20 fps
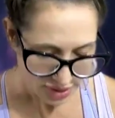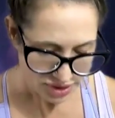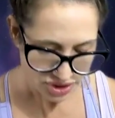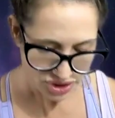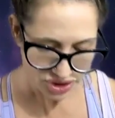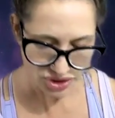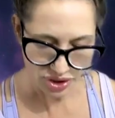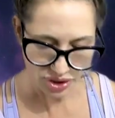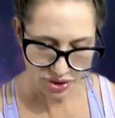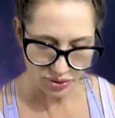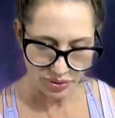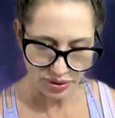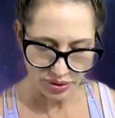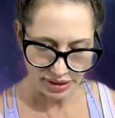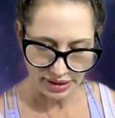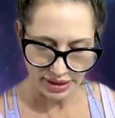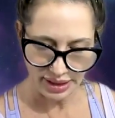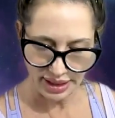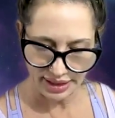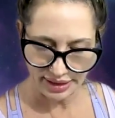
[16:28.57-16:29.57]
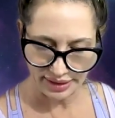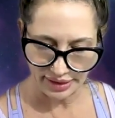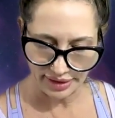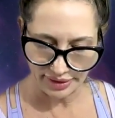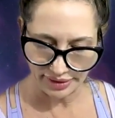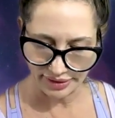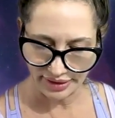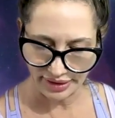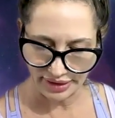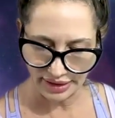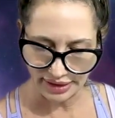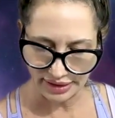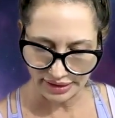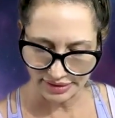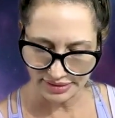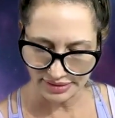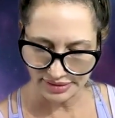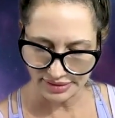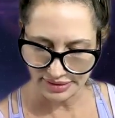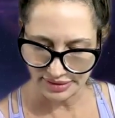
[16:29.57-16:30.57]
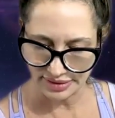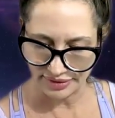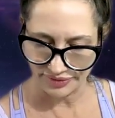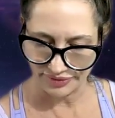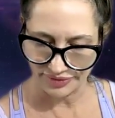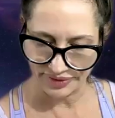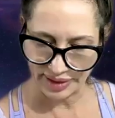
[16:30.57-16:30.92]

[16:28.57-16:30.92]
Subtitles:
So again, the